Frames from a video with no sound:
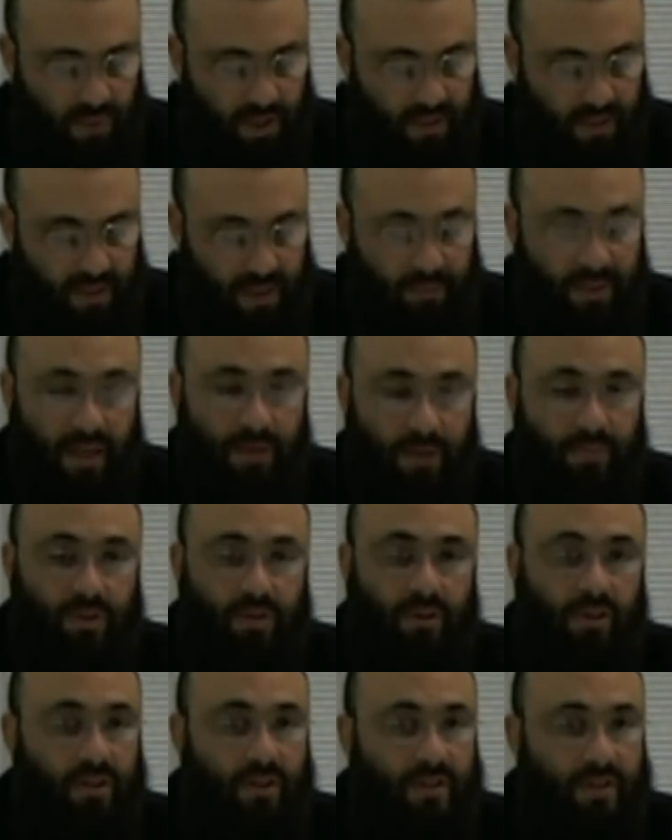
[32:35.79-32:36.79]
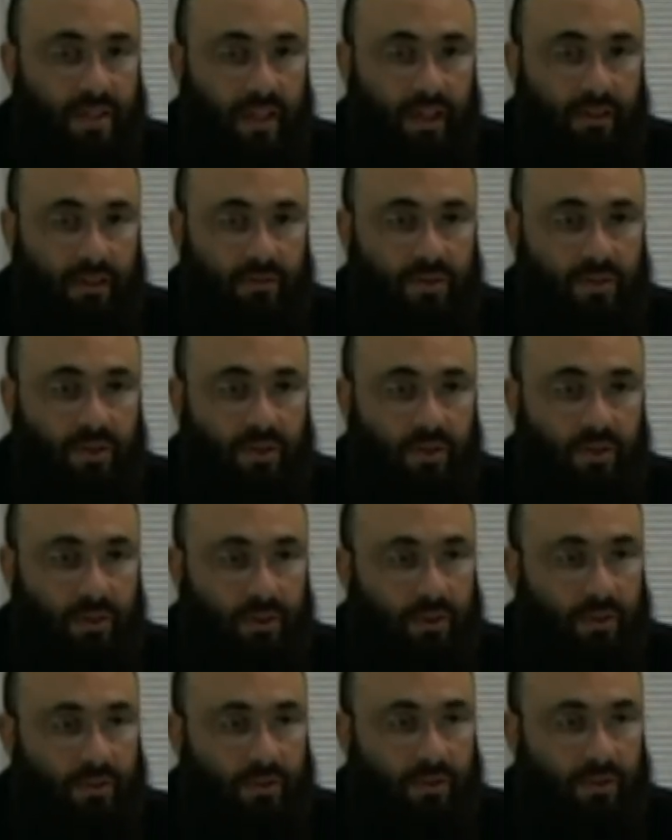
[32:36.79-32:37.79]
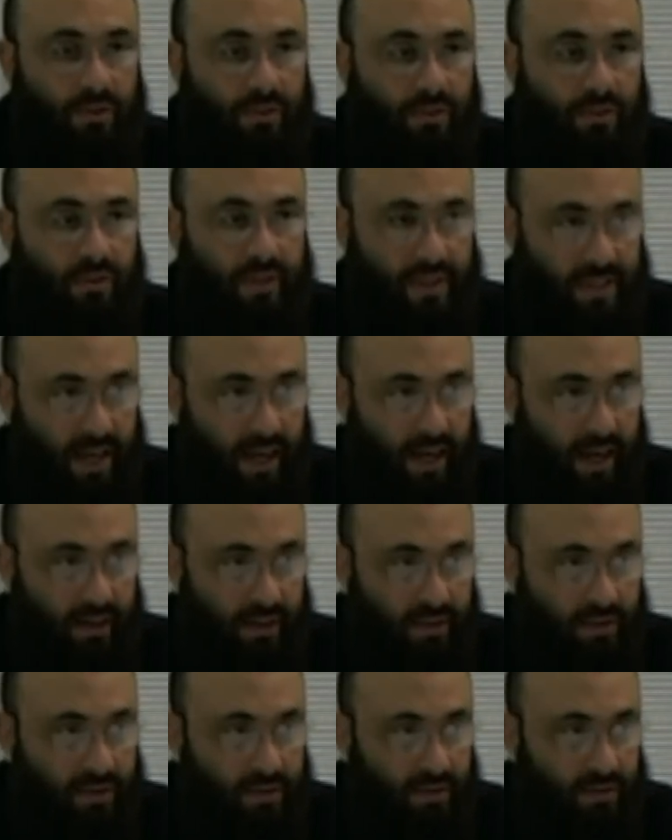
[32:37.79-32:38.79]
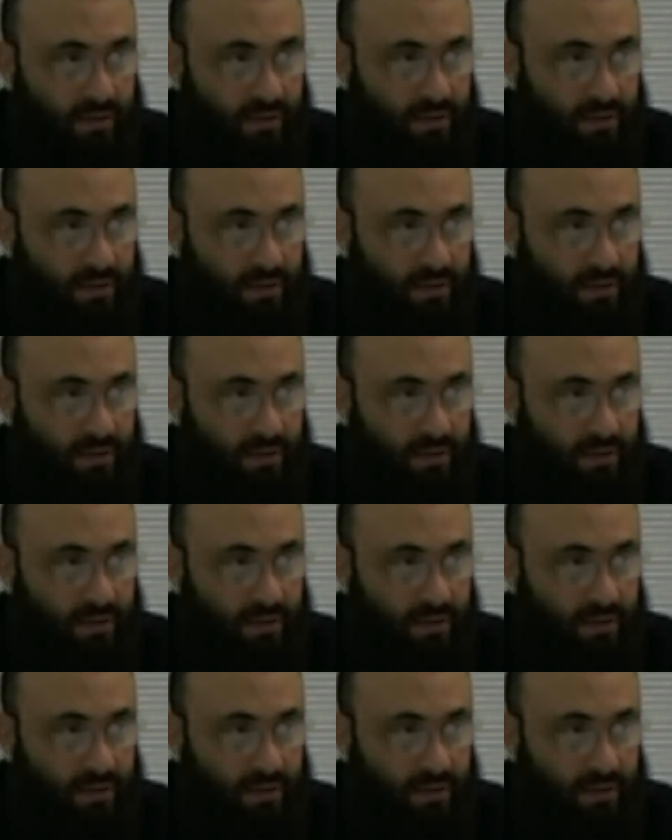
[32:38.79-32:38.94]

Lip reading: Sometimes you're enslaved to your own desires.